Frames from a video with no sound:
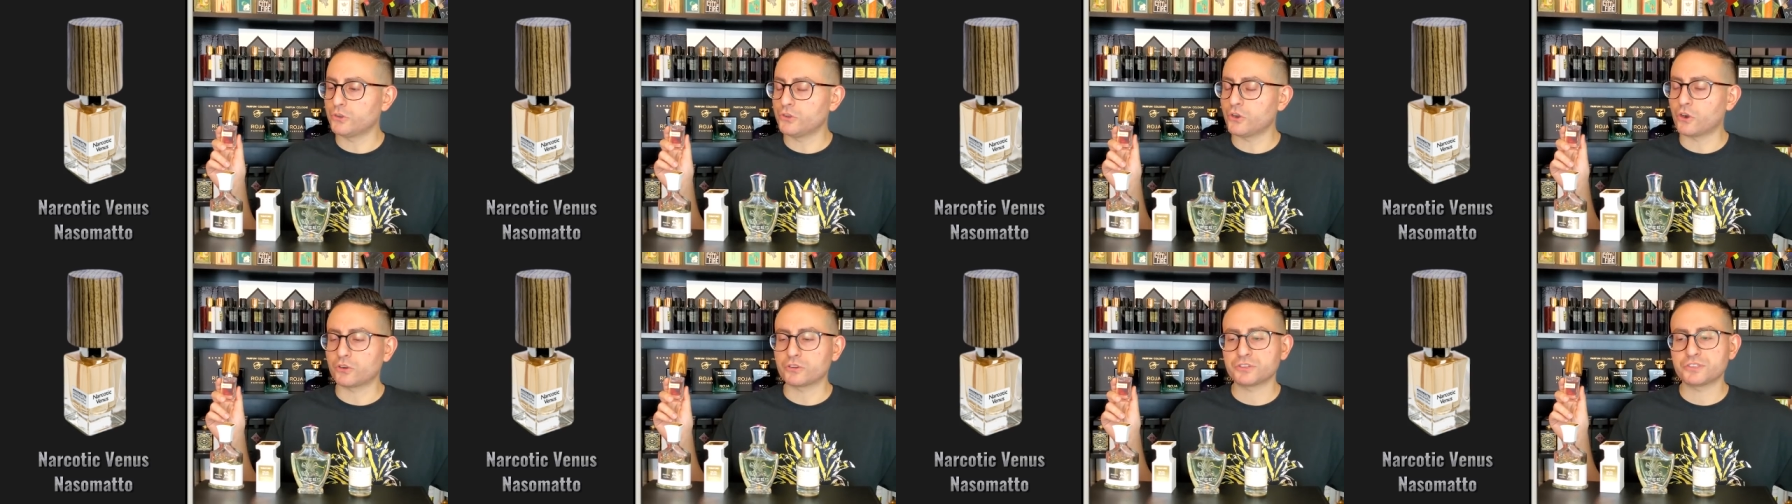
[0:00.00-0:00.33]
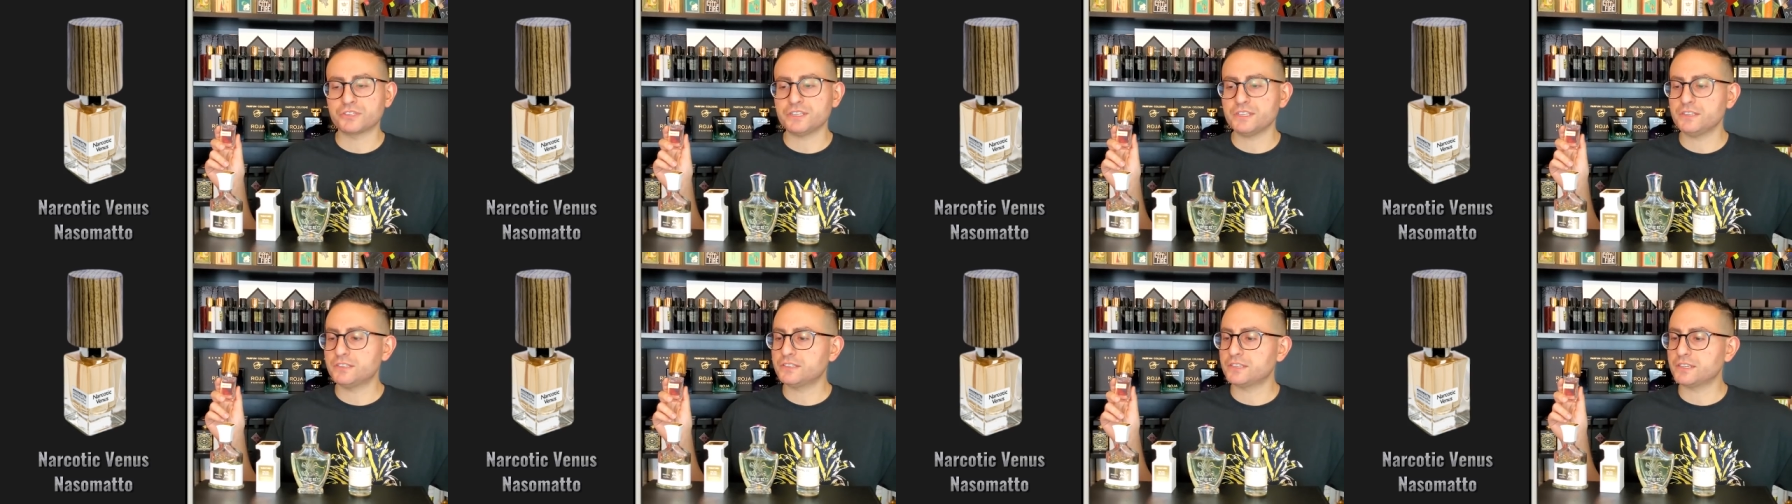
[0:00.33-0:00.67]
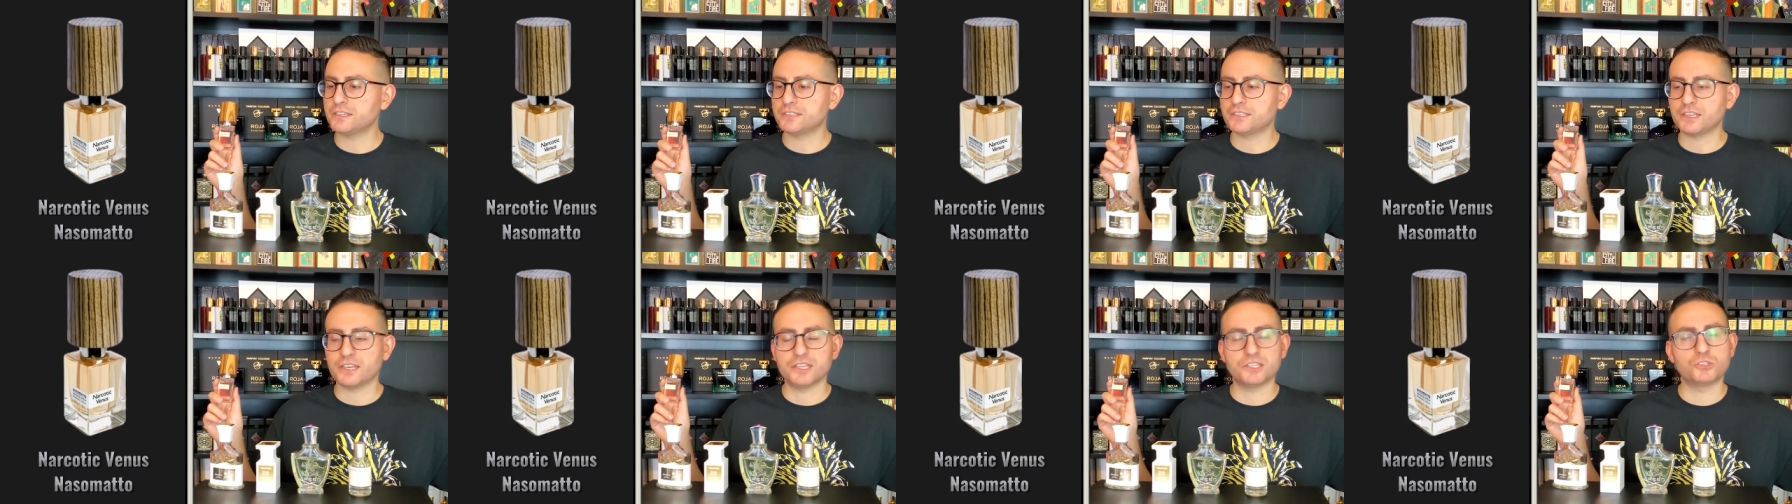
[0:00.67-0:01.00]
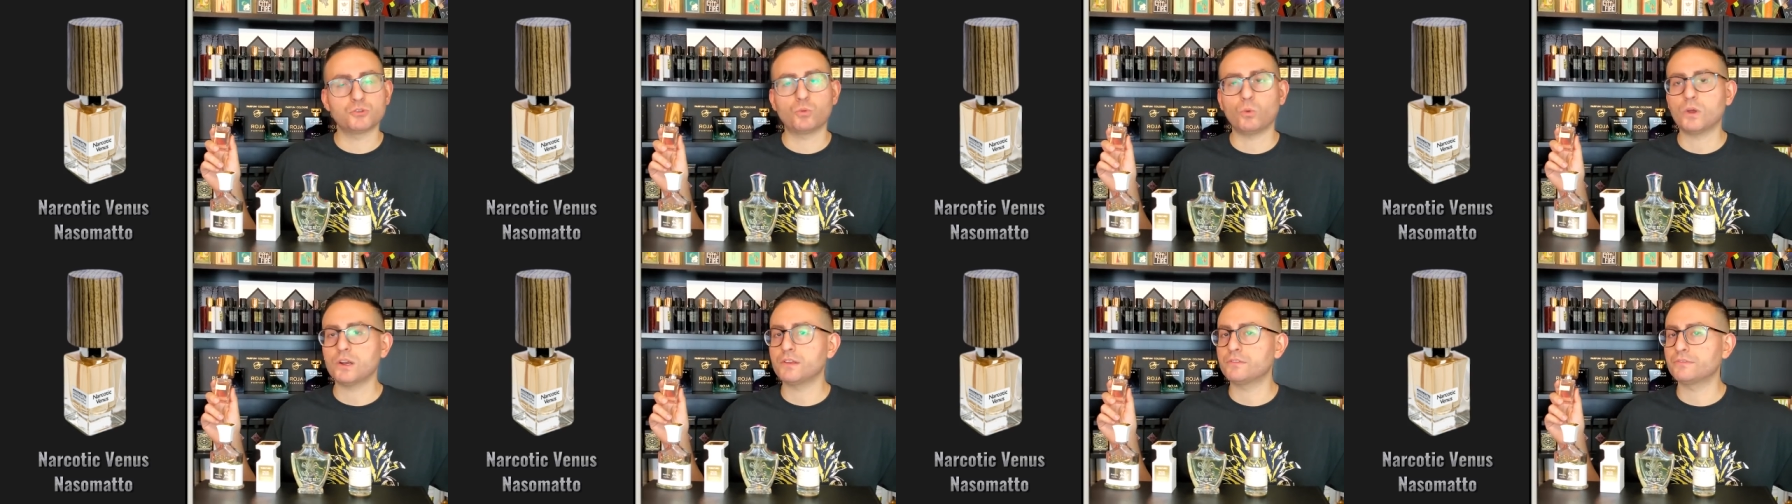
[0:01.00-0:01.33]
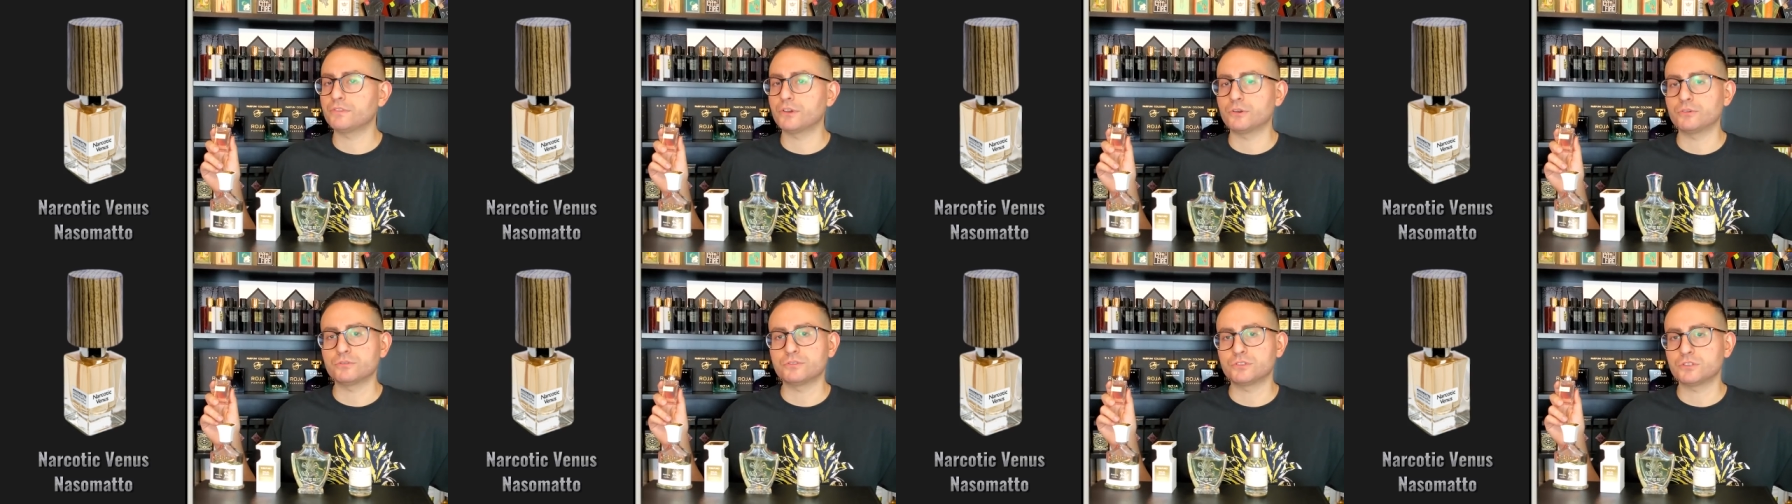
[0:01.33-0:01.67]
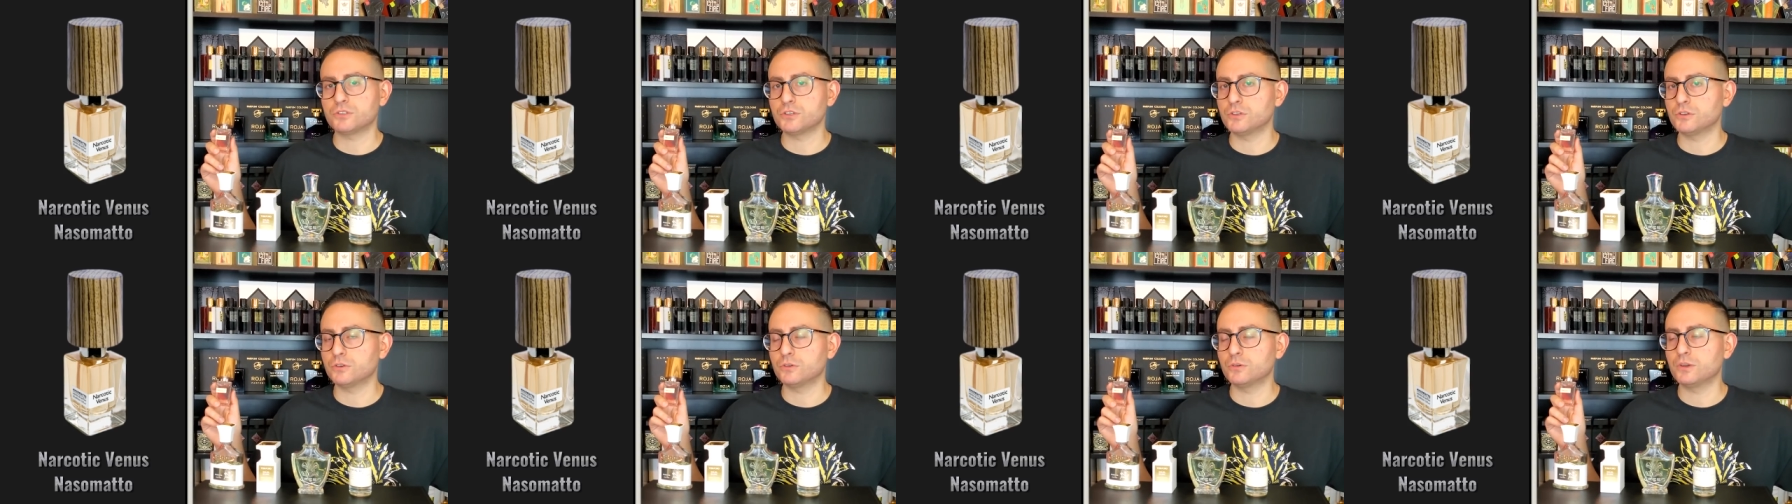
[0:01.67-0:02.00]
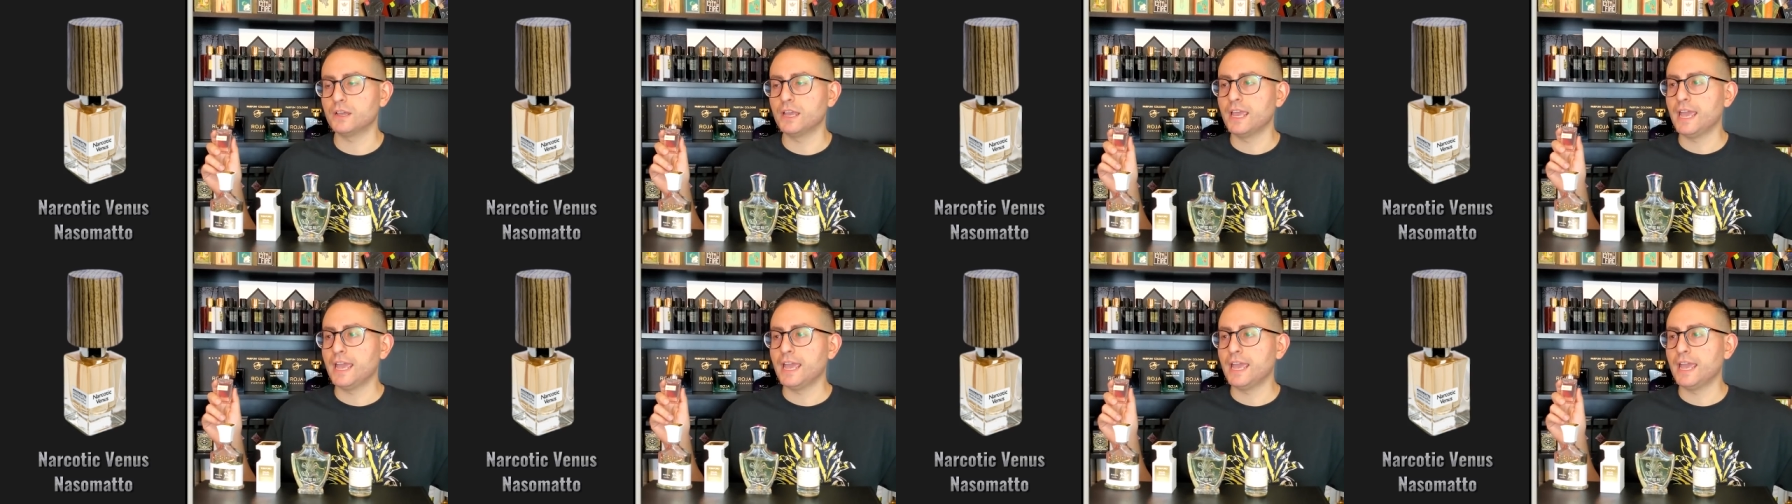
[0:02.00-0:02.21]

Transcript: Narcissus, it's one of those two.